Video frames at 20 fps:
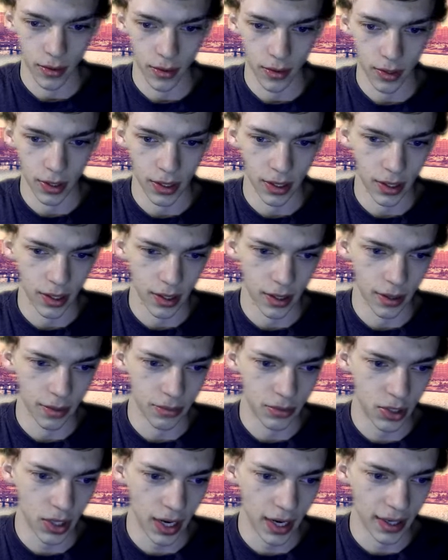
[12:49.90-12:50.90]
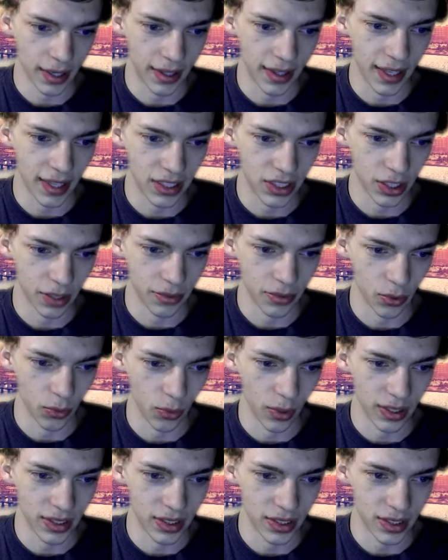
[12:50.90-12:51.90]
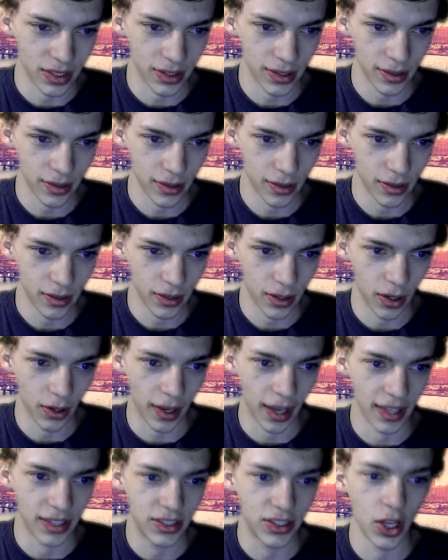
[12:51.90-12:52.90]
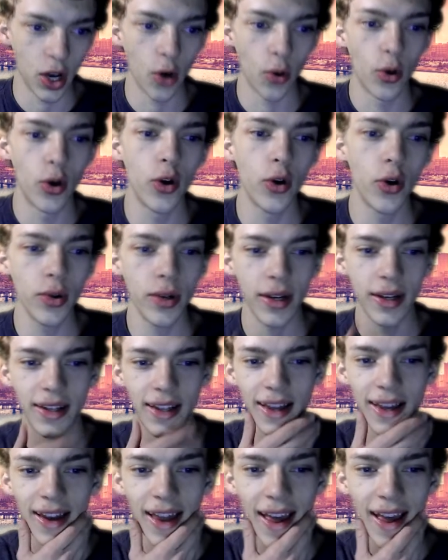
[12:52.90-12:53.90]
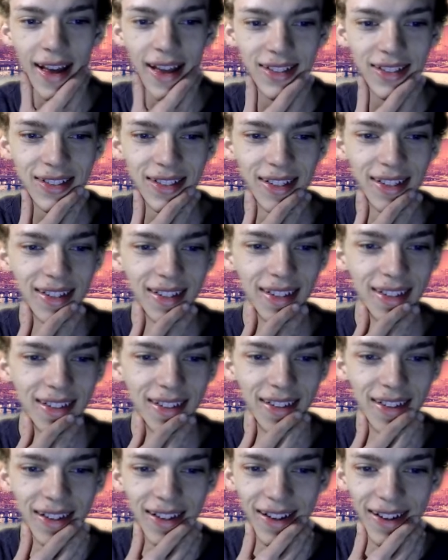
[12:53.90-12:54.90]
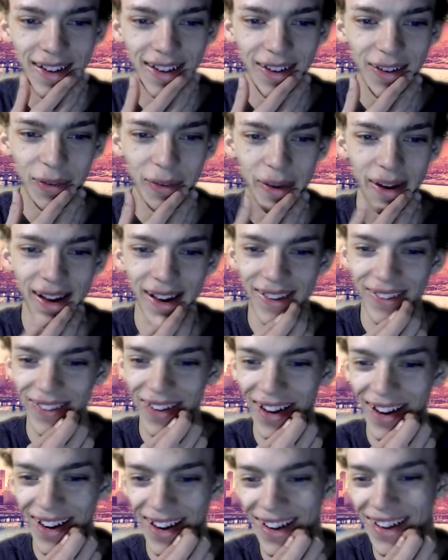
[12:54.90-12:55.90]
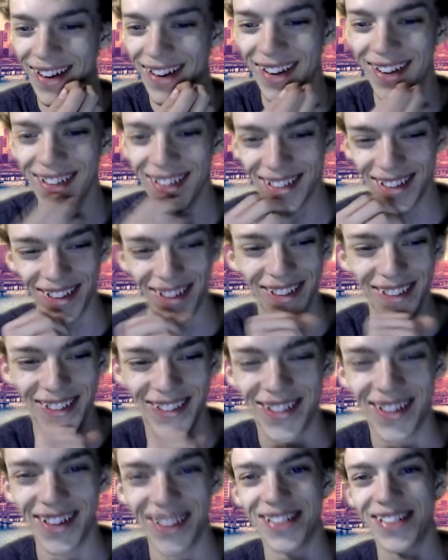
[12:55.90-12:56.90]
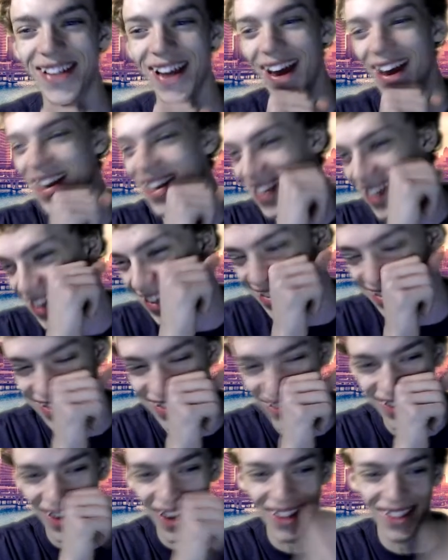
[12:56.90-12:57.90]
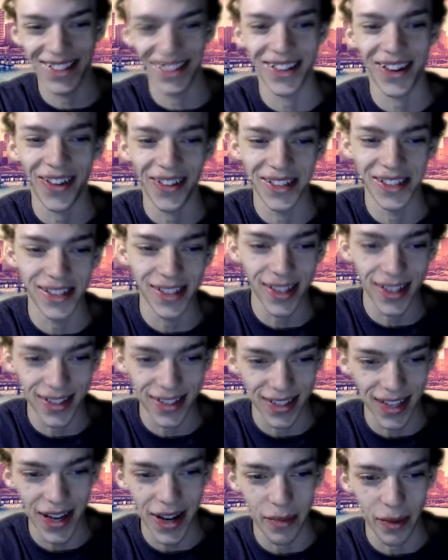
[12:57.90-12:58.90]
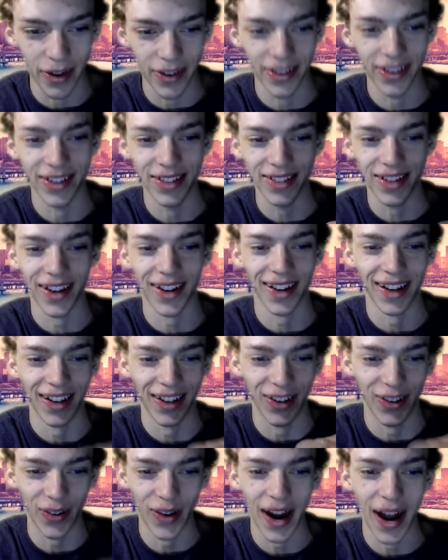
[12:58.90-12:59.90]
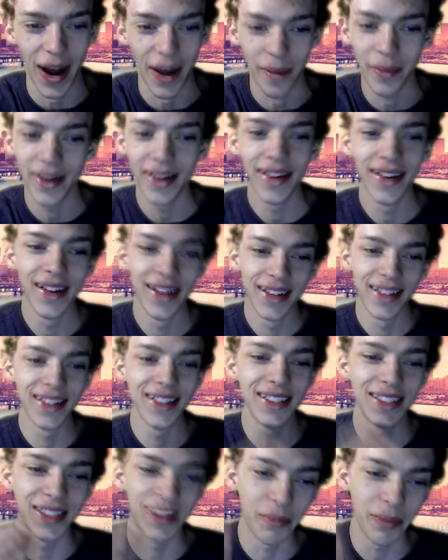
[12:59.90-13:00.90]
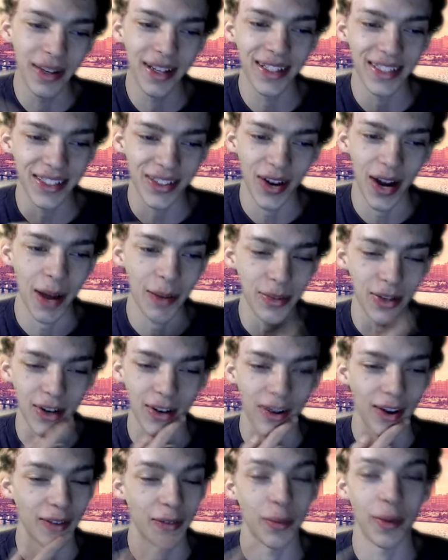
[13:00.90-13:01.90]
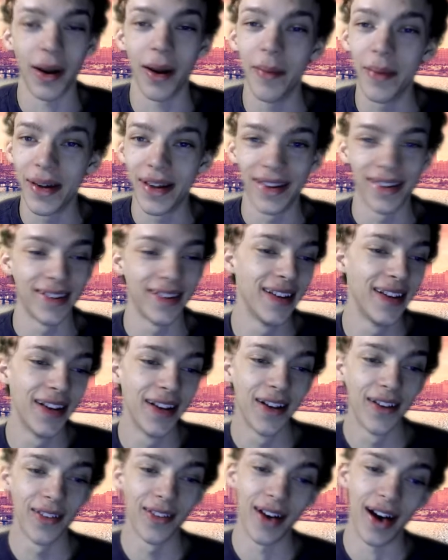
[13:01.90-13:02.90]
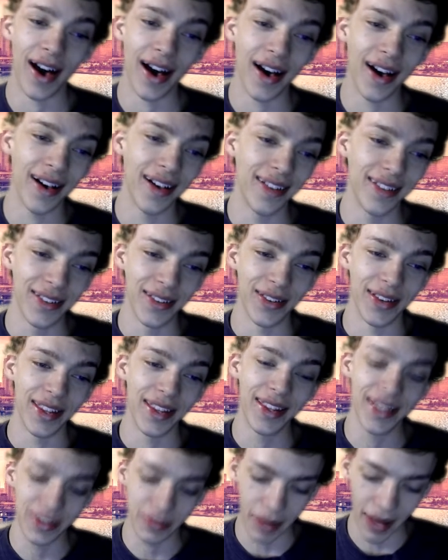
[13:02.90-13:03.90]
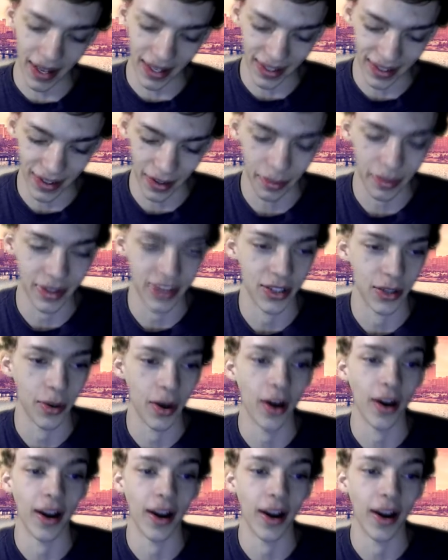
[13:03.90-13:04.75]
I'm trying to catch up to what's okay. So Hooten did answer. Oh man, wait, dude, Zach Keister. I just always see his name under there talking crap. He's the biggest crap talker ever. But I mean, dude, he is backing it up this year. All